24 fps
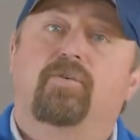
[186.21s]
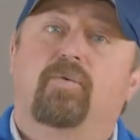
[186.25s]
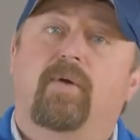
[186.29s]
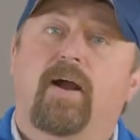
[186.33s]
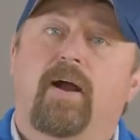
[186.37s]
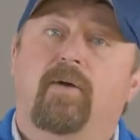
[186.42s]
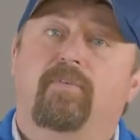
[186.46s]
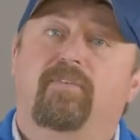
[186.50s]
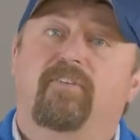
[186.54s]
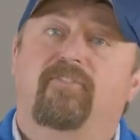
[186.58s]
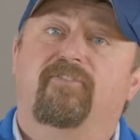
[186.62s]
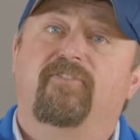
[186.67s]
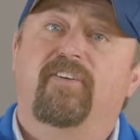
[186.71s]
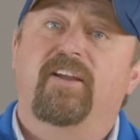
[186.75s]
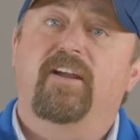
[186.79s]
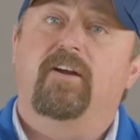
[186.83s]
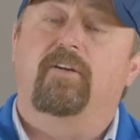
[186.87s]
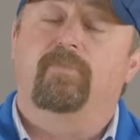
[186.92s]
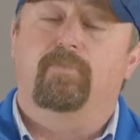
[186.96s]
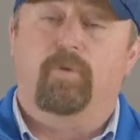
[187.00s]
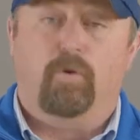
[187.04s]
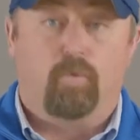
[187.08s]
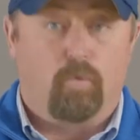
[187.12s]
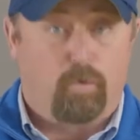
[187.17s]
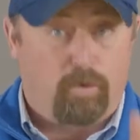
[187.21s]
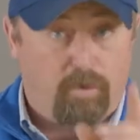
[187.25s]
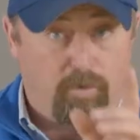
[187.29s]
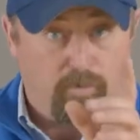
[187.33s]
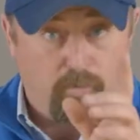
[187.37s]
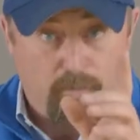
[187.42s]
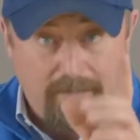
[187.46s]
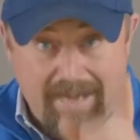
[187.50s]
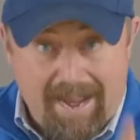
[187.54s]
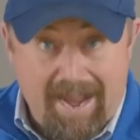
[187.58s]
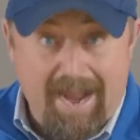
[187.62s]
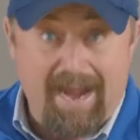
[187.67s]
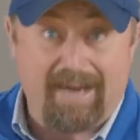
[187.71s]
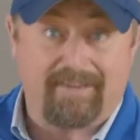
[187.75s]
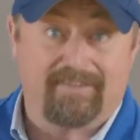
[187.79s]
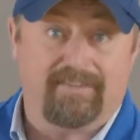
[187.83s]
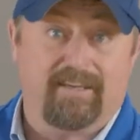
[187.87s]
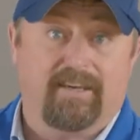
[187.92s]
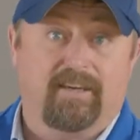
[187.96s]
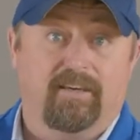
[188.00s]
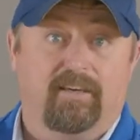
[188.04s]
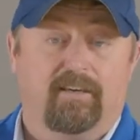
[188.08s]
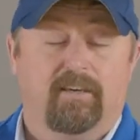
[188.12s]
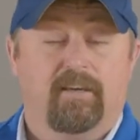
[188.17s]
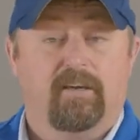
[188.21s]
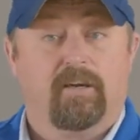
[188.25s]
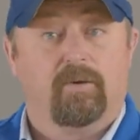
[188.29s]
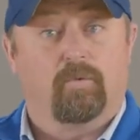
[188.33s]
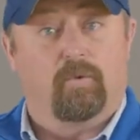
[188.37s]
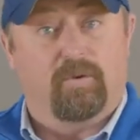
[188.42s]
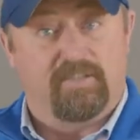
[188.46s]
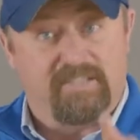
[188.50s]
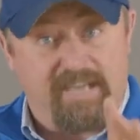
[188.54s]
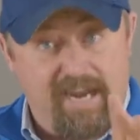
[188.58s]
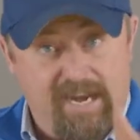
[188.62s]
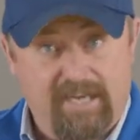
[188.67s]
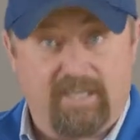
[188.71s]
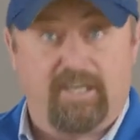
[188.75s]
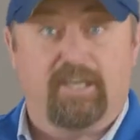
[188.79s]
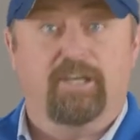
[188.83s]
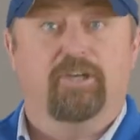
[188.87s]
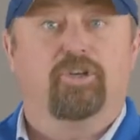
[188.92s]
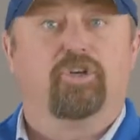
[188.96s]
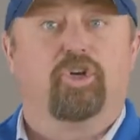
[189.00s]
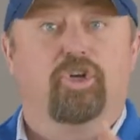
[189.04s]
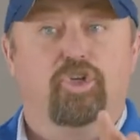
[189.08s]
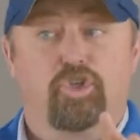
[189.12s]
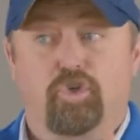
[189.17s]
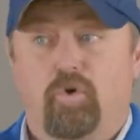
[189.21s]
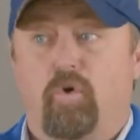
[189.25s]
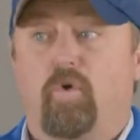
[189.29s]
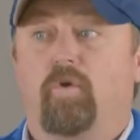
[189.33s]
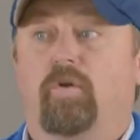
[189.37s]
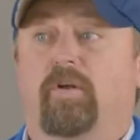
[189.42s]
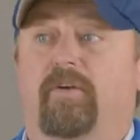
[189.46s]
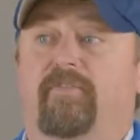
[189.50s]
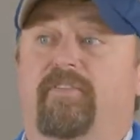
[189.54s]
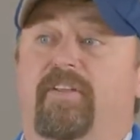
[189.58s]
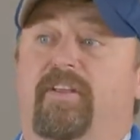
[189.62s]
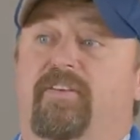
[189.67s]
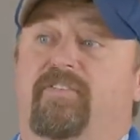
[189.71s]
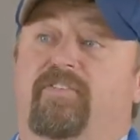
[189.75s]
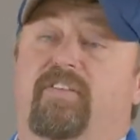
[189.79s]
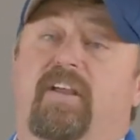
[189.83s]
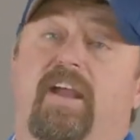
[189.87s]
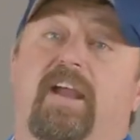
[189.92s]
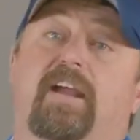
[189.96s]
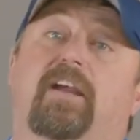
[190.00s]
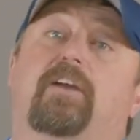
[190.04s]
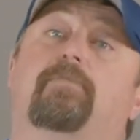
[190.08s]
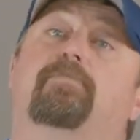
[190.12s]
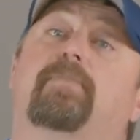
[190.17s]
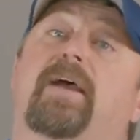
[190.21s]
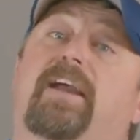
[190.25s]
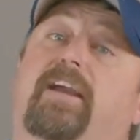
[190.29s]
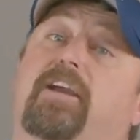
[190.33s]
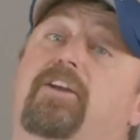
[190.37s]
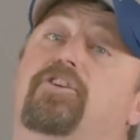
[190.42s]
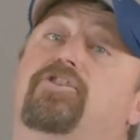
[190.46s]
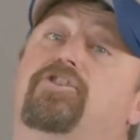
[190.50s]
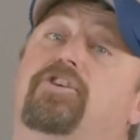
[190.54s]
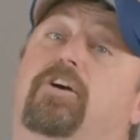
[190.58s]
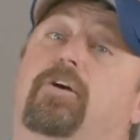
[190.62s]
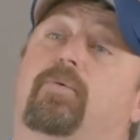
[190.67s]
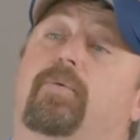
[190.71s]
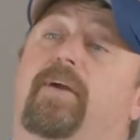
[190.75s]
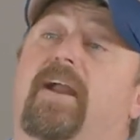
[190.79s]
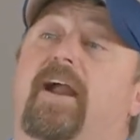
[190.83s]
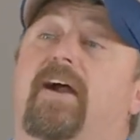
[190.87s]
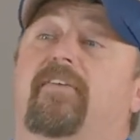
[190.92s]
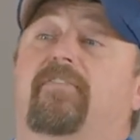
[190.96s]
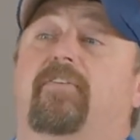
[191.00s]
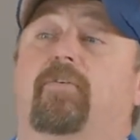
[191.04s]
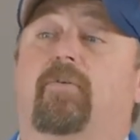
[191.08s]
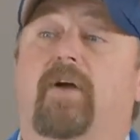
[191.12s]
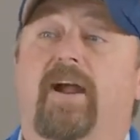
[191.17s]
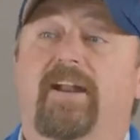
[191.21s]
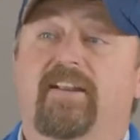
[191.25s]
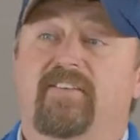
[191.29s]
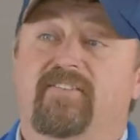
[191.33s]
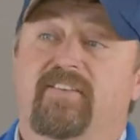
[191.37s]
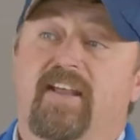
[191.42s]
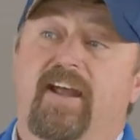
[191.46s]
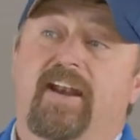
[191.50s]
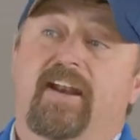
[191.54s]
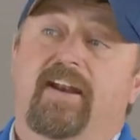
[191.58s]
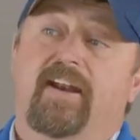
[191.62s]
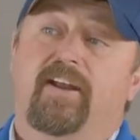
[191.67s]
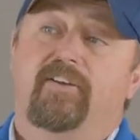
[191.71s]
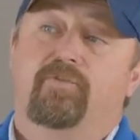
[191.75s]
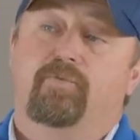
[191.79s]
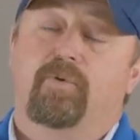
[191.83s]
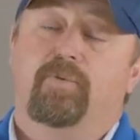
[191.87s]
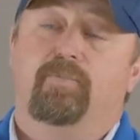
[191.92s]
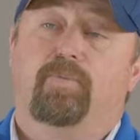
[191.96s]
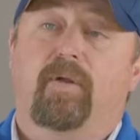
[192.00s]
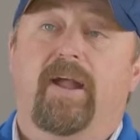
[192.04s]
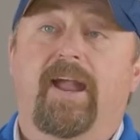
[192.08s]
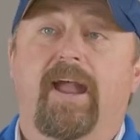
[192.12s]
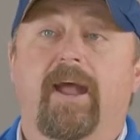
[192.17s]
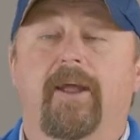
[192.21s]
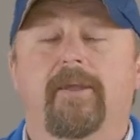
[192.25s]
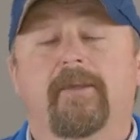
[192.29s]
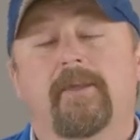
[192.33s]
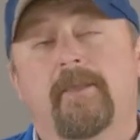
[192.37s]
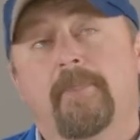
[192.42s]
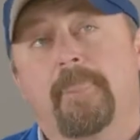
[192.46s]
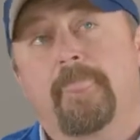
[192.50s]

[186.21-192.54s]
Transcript: throughout the field, but we're reacting. We're taking control of this thing and making sure we have the right setting as we plant.